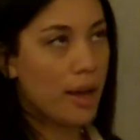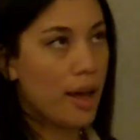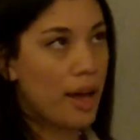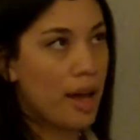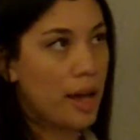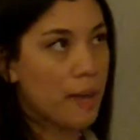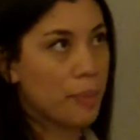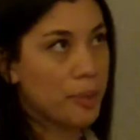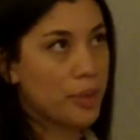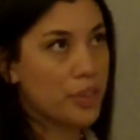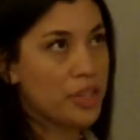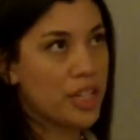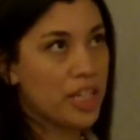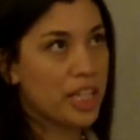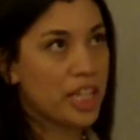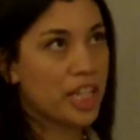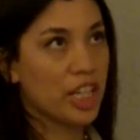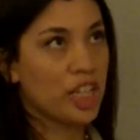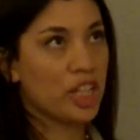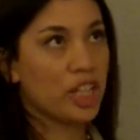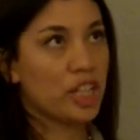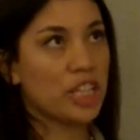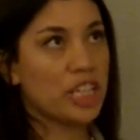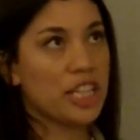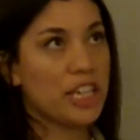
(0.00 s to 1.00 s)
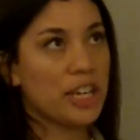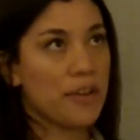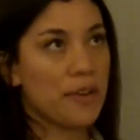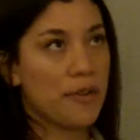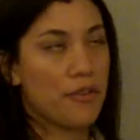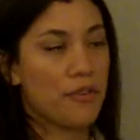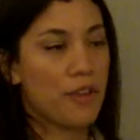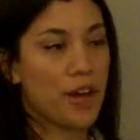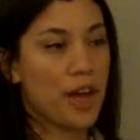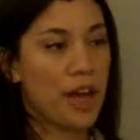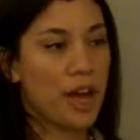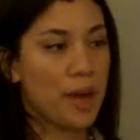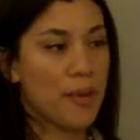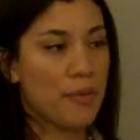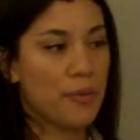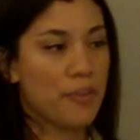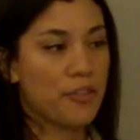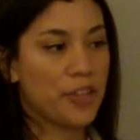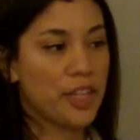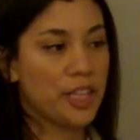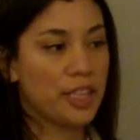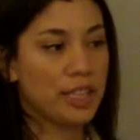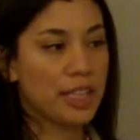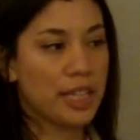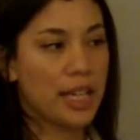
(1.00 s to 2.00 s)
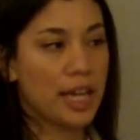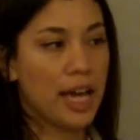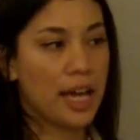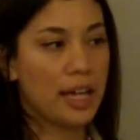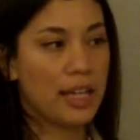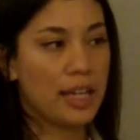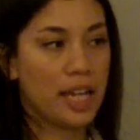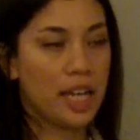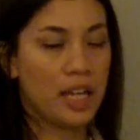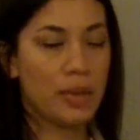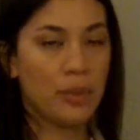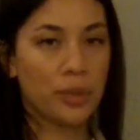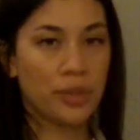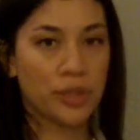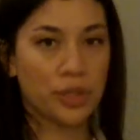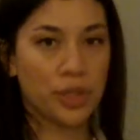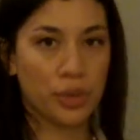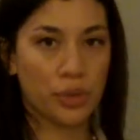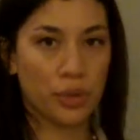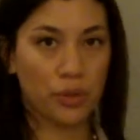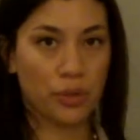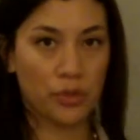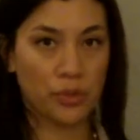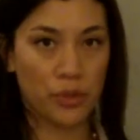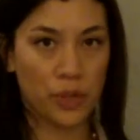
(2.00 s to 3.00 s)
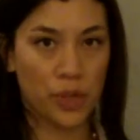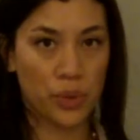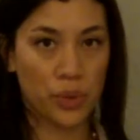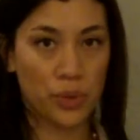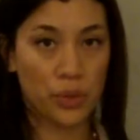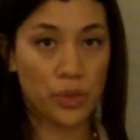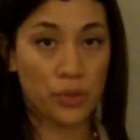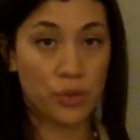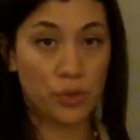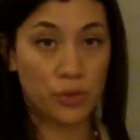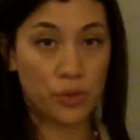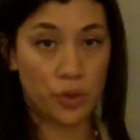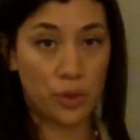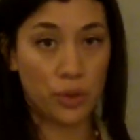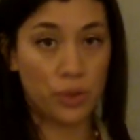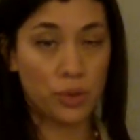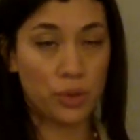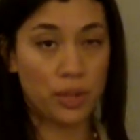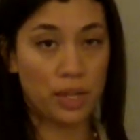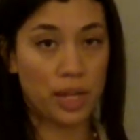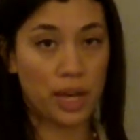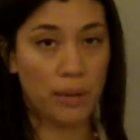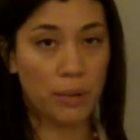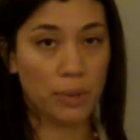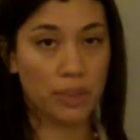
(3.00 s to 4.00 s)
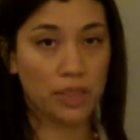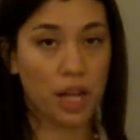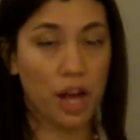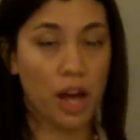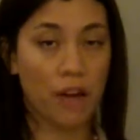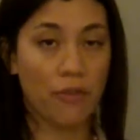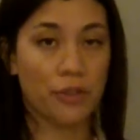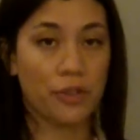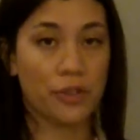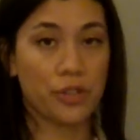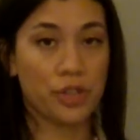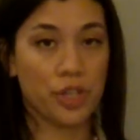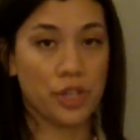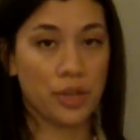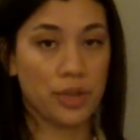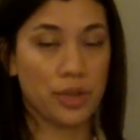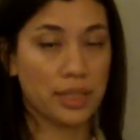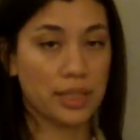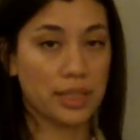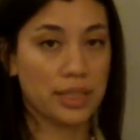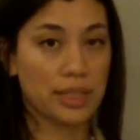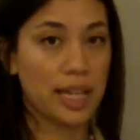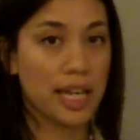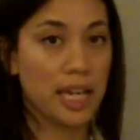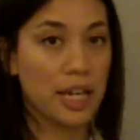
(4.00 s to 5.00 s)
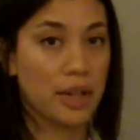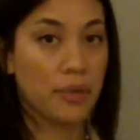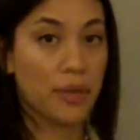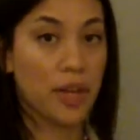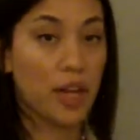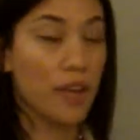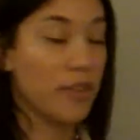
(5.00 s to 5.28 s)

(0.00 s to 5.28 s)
uh, particularly uh, feeling unable to refuse food that was offered to you as a sign of